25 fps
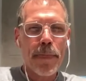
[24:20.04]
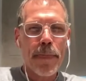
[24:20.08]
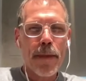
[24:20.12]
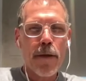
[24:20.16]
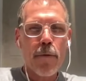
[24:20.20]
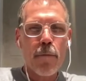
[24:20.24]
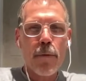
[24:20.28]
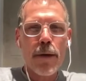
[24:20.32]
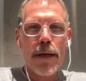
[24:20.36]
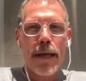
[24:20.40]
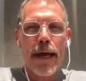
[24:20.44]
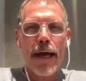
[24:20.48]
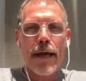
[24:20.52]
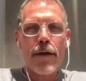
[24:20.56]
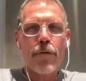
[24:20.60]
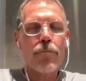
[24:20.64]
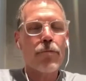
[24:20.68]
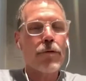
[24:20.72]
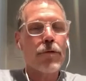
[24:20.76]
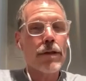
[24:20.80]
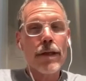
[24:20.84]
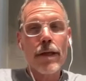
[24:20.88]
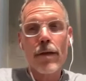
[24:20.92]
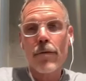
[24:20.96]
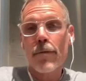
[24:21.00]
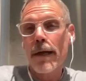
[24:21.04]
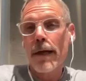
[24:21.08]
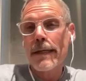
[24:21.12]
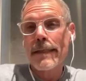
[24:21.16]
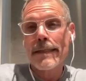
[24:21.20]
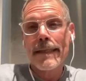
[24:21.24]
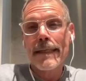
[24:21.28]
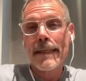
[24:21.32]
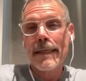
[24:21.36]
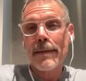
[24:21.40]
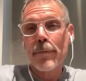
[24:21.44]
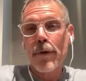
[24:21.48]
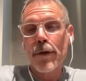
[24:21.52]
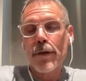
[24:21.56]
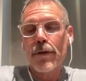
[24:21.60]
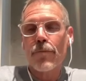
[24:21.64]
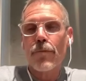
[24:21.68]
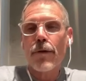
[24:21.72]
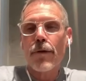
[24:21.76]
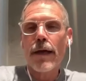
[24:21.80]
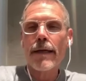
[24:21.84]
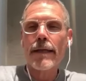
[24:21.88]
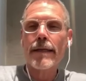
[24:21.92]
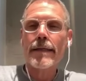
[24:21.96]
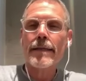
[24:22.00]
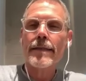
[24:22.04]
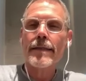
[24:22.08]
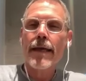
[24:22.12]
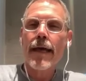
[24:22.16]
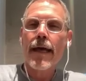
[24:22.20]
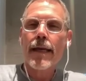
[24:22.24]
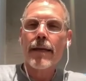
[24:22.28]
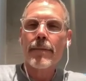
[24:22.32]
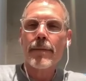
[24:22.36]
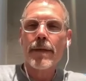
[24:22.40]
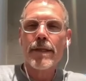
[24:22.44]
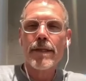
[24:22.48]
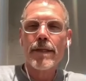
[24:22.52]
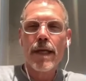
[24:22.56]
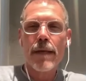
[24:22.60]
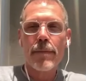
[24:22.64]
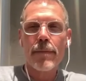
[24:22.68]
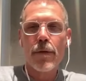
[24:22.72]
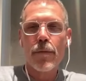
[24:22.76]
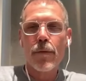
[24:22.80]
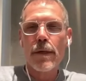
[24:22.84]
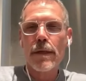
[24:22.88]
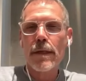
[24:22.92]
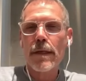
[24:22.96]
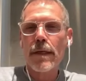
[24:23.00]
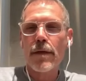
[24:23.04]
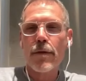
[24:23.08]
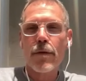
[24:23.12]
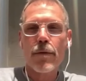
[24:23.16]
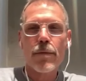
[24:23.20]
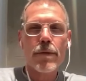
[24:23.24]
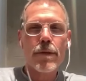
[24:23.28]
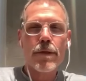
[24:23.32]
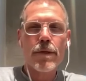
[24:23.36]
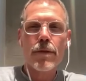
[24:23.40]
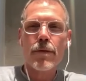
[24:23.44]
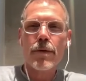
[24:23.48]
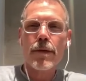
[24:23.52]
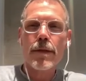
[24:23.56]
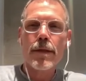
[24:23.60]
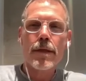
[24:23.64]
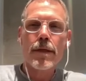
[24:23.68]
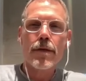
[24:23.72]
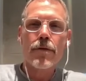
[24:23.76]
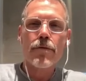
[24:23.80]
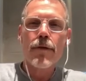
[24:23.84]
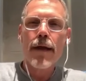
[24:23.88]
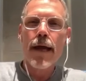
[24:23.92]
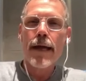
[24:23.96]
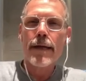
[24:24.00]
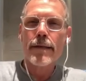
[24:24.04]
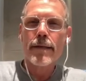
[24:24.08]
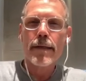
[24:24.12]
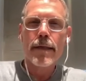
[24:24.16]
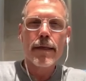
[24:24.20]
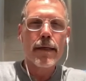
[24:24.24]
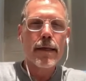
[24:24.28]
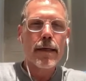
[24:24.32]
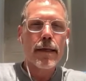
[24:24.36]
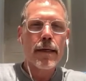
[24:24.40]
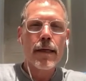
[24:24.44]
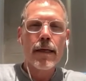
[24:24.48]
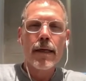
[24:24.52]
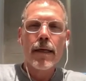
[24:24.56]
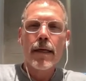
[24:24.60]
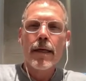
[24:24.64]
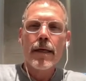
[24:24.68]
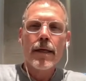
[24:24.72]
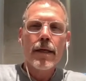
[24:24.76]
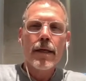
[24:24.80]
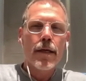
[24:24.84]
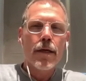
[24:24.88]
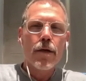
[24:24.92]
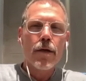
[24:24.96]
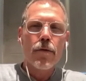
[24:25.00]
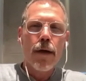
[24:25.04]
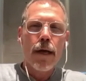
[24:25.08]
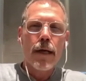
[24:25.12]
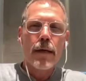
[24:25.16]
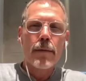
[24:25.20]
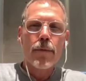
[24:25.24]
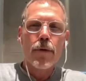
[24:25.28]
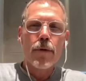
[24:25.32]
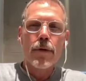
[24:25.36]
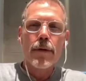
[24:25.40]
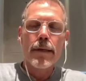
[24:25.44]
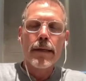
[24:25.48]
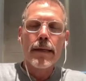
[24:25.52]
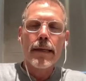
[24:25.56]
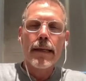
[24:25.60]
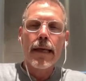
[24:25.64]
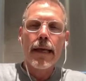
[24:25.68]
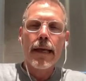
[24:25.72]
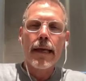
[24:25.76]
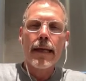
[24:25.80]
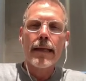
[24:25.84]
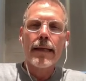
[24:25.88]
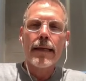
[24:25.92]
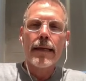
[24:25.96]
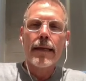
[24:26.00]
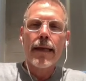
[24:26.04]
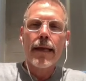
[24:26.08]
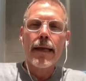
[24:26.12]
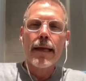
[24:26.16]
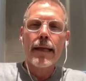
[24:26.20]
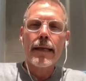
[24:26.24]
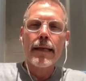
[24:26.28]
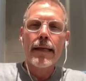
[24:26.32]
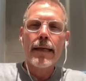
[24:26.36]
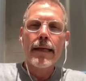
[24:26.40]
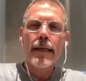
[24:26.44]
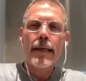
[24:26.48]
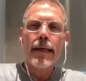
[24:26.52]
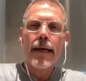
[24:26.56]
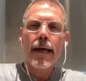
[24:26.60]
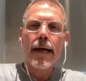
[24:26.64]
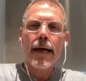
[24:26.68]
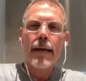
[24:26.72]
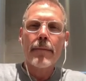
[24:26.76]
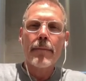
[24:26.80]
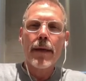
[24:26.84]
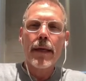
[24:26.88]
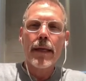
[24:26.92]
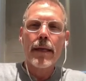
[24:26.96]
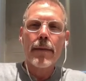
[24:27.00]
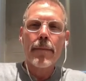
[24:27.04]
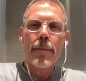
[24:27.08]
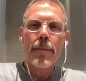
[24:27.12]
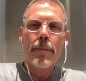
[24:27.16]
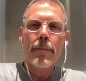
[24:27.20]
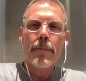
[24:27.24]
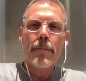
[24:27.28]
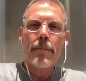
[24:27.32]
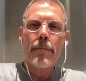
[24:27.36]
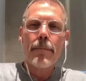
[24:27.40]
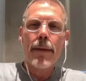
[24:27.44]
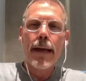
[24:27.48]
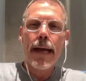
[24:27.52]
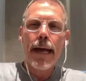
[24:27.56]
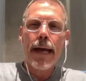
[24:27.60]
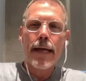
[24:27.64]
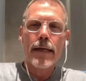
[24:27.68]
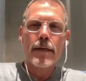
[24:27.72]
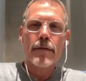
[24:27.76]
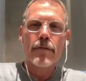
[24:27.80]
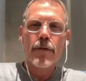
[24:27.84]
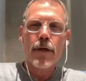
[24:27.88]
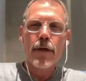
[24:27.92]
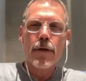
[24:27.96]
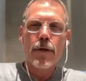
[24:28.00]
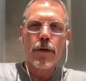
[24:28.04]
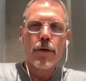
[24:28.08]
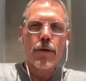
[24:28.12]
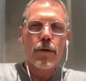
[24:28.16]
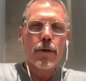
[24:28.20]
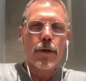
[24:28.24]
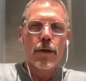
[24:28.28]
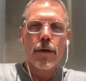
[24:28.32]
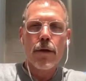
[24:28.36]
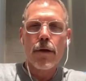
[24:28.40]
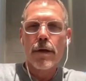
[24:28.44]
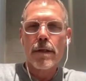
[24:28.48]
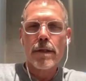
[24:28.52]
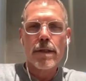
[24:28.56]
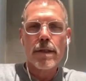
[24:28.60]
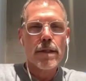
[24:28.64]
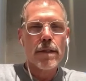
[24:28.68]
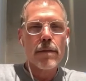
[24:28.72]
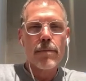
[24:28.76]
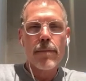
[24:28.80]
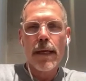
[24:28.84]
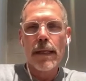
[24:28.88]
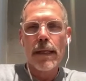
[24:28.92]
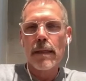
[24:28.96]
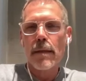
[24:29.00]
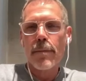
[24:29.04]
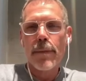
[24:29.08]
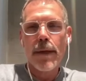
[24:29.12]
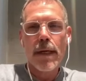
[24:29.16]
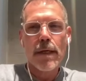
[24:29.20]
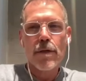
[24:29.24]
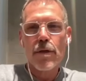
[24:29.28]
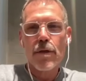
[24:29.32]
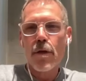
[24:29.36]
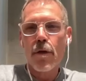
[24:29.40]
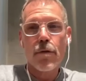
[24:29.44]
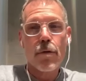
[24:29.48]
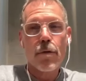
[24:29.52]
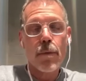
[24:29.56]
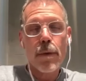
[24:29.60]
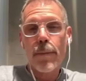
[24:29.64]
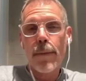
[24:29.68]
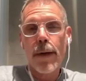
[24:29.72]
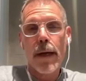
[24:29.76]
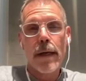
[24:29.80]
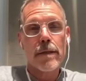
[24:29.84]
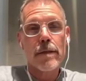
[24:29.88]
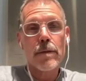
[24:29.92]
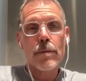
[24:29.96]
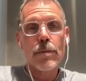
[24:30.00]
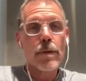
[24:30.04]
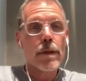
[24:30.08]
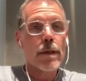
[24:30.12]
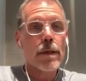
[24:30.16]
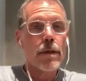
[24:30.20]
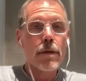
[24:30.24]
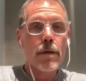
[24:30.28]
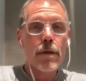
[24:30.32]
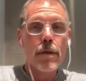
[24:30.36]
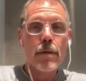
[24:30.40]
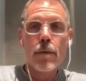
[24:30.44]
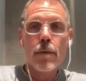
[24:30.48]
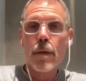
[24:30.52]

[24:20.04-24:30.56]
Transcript: We had a really great team on the writing side. I mean, Jamie Whitney, who was doing the directing, incredible, and he and I made a pact very early on just to make the best show that we possibly could.